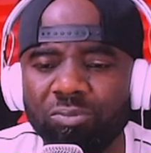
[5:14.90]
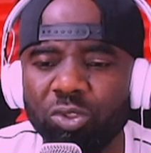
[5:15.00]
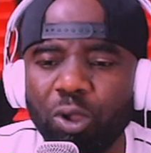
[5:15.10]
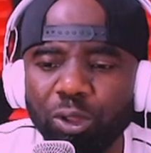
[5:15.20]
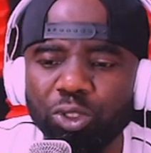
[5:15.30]

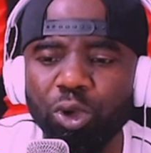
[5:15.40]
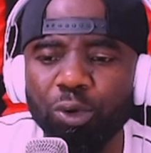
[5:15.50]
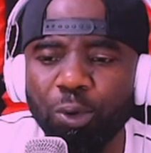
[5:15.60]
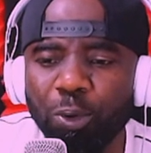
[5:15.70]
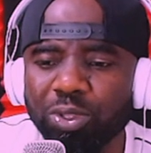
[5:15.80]
Cut your
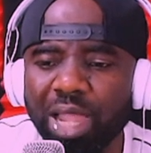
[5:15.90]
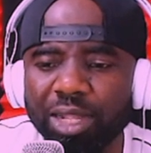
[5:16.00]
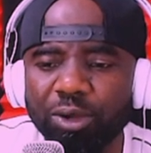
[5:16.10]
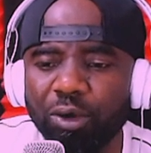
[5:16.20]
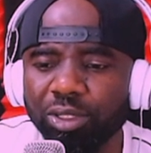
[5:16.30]
coat
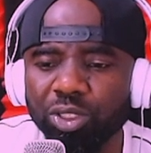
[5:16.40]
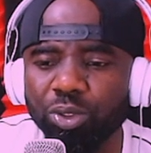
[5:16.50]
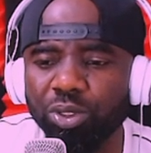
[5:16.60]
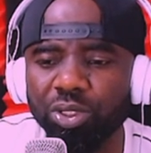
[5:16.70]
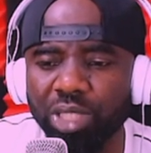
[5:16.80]
according to
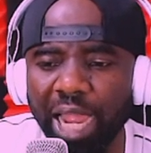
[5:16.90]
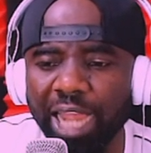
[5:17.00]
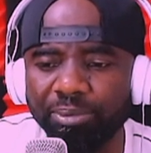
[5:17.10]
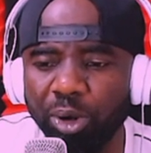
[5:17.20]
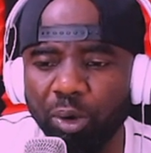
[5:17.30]
your
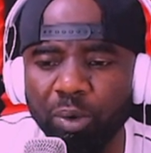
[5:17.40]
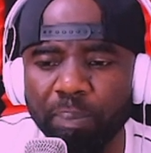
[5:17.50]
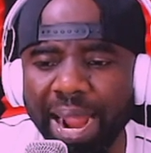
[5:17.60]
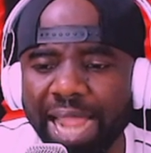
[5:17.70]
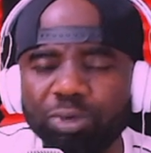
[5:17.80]
size, bro.
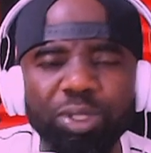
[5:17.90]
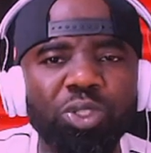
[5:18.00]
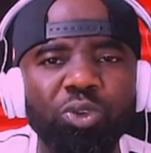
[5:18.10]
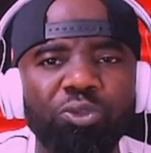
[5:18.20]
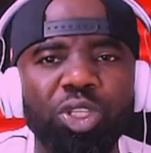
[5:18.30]
Bite with
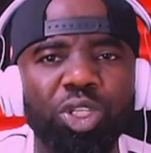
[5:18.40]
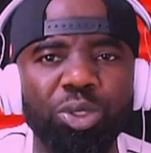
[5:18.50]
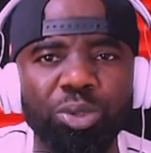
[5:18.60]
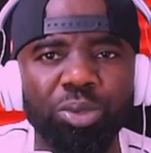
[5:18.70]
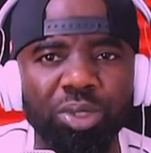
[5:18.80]
you fit
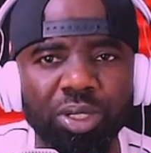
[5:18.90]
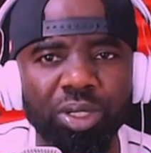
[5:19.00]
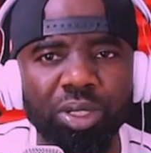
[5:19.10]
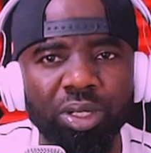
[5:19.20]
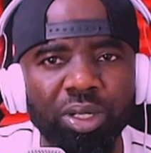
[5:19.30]
you.
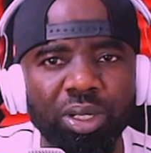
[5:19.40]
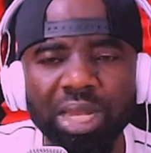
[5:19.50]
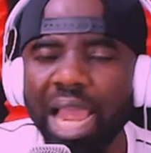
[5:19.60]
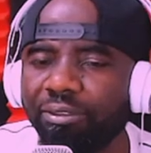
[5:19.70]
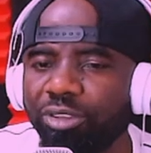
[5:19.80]

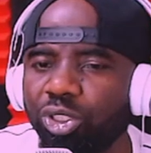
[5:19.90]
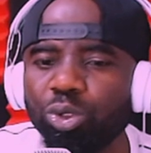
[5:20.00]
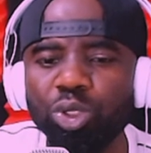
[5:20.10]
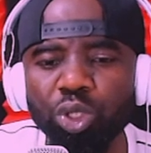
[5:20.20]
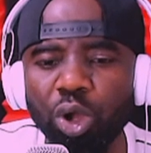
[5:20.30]
Life is
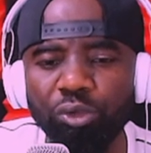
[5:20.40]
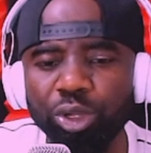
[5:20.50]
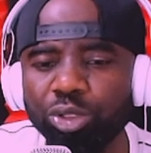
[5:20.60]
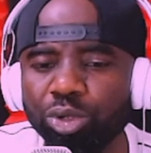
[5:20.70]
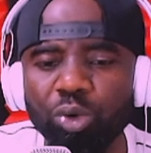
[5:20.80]
too short for
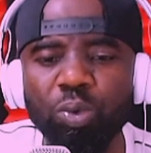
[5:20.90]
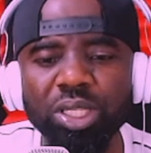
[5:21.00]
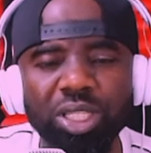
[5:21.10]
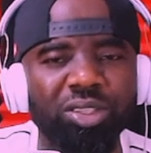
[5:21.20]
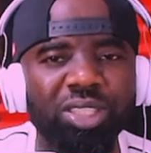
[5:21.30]
you to the
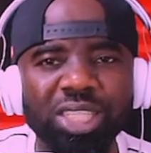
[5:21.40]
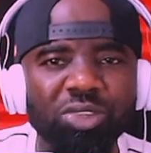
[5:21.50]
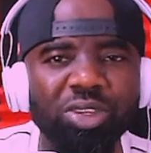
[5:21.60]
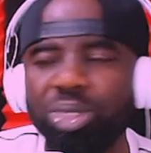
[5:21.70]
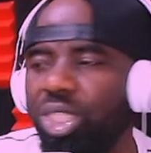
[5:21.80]
waste on things
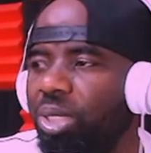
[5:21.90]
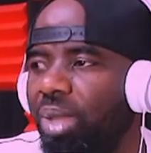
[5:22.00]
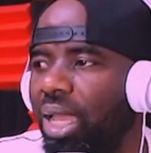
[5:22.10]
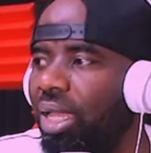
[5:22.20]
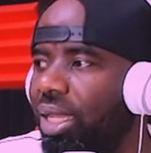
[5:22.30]
we be say,
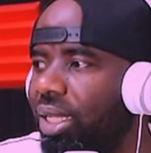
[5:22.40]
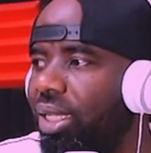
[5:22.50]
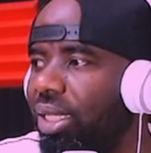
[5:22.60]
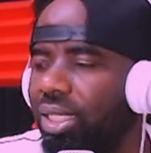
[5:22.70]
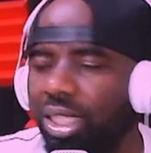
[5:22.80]
man.
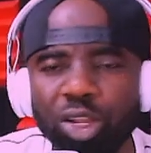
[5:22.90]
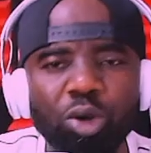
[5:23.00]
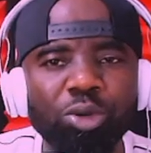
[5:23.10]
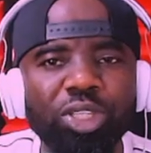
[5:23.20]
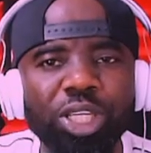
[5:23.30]
They not
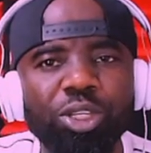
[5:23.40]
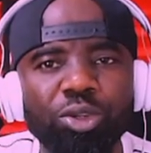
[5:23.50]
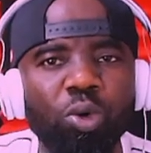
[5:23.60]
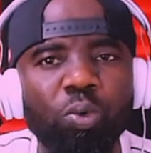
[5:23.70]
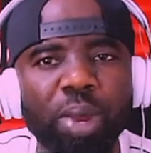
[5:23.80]
go take you
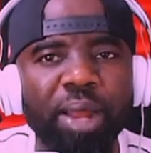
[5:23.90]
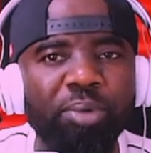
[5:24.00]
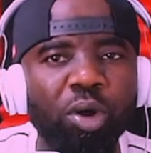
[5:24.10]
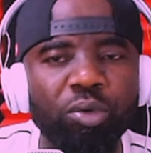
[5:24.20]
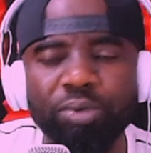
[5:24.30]
nowhere,
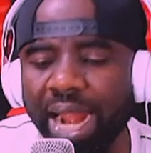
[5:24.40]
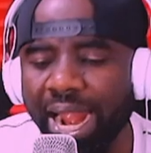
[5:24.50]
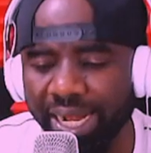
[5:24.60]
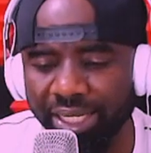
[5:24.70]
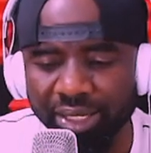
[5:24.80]
bro.
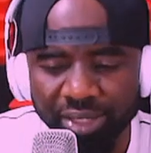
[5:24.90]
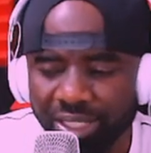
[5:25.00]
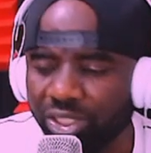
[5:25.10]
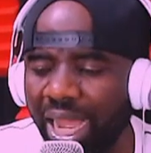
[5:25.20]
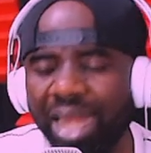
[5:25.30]
Grind.
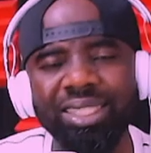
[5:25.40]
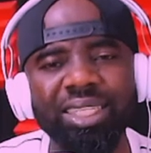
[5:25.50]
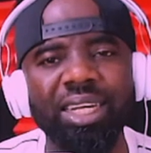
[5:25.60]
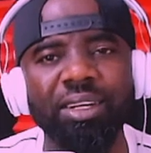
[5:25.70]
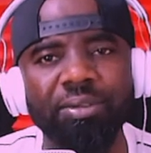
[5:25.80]
This hand,
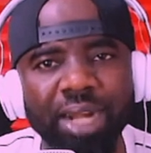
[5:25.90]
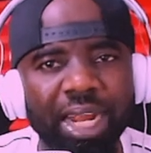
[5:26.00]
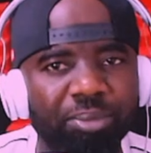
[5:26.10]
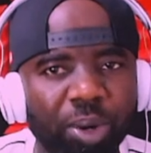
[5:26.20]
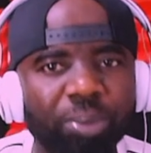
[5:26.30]
take and
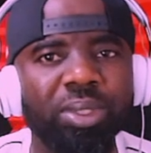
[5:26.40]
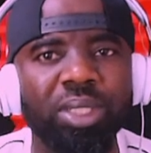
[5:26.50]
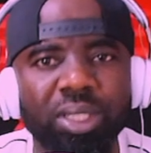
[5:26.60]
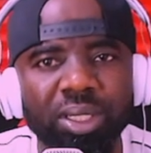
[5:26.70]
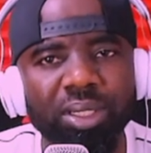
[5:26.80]
grind, bro.
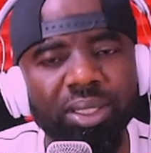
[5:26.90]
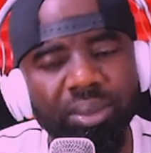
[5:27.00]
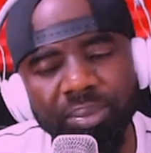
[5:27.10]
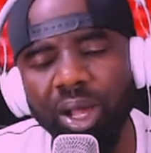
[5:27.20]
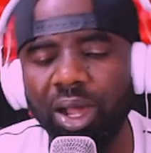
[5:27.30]

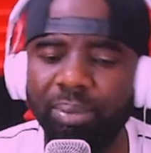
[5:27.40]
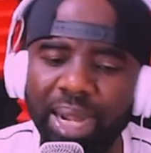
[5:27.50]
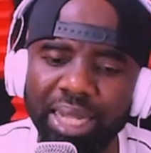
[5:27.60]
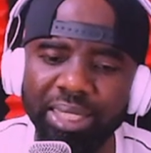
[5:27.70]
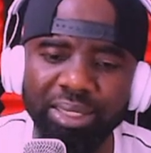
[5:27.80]
Come on,
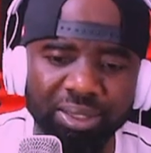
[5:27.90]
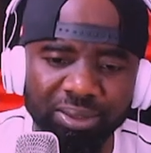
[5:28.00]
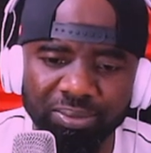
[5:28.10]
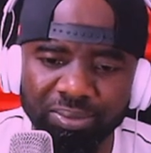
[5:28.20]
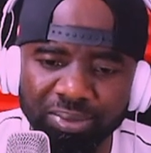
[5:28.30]
man.
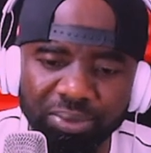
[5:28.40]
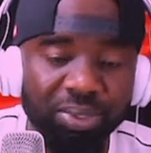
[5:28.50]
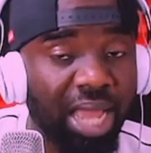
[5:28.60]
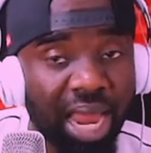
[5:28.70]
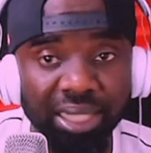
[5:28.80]

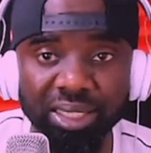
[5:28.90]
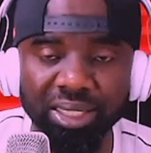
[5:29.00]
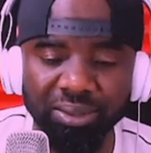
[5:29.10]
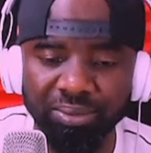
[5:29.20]
Reality.